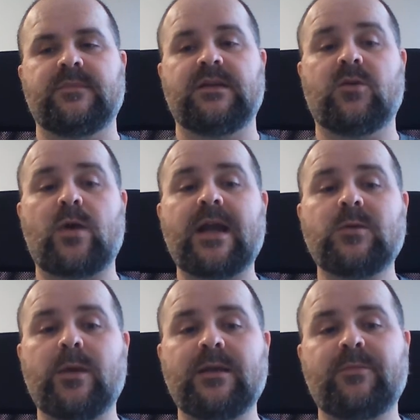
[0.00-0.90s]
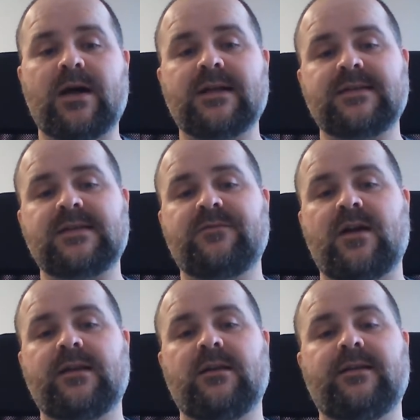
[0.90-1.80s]
The right-wing parties
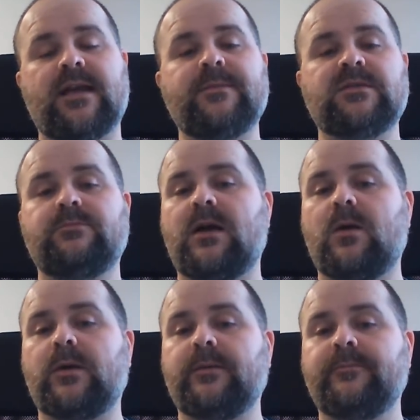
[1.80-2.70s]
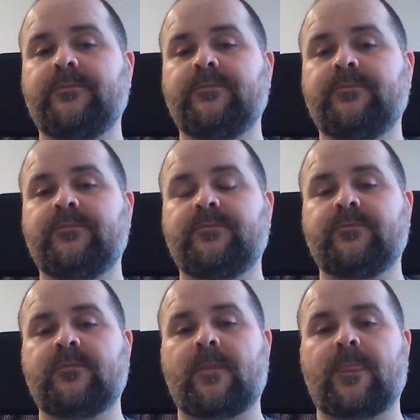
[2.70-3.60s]
finally came to power.
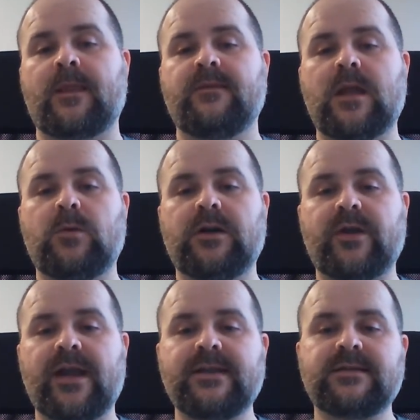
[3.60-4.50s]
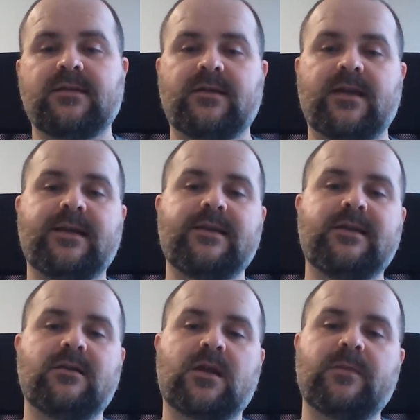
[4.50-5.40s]
There were great
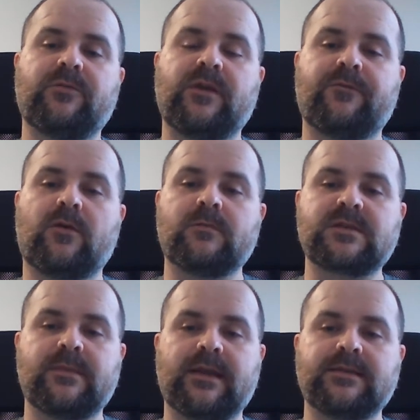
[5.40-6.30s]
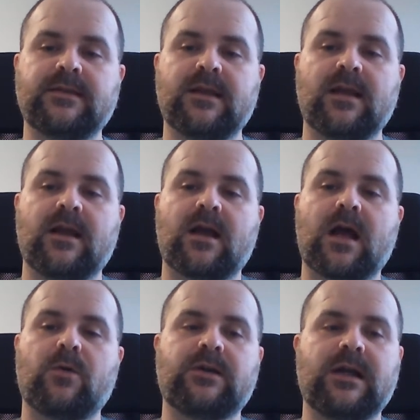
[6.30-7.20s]
economic reforms made.
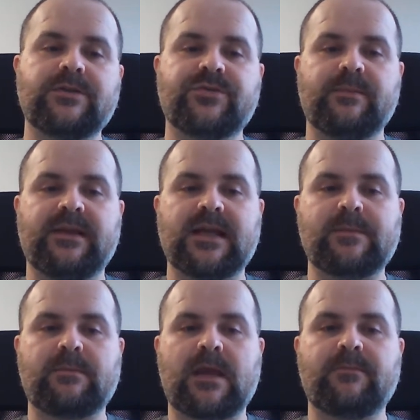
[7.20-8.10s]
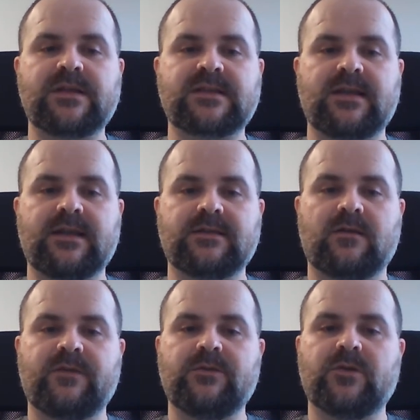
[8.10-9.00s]
Our country became a member state
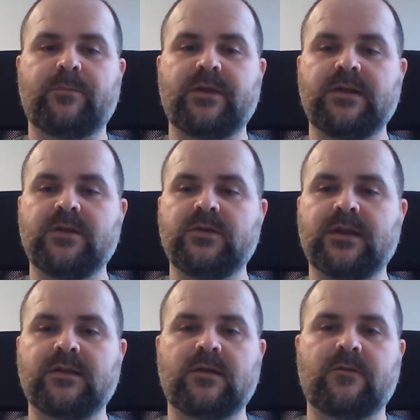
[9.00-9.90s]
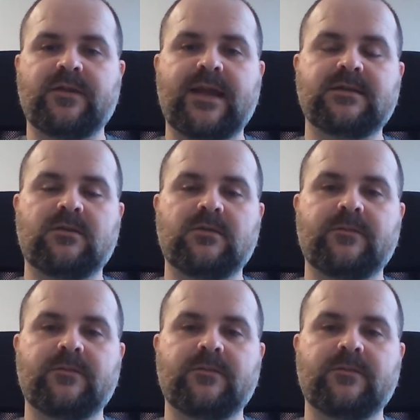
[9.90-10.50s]
of the European Union and of NATO.